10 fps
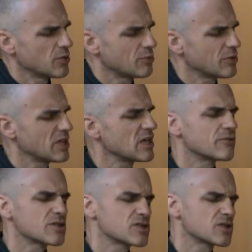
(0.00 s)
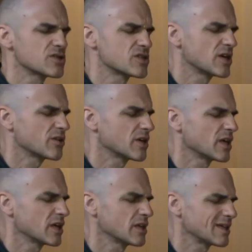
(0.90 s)
But he was
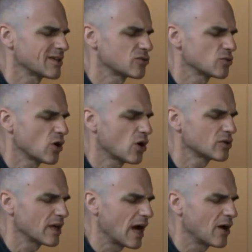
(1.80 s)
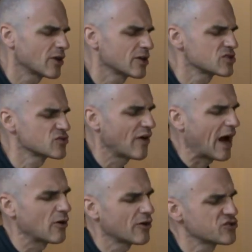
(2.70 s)
considering that to go down on his
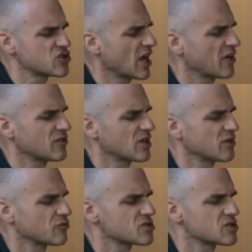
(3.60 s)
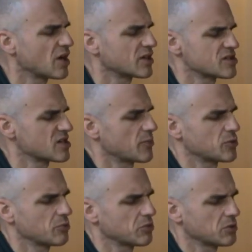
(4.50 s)
vow of chanting was not
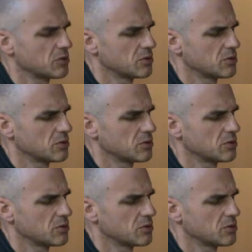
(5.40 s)
acceptable.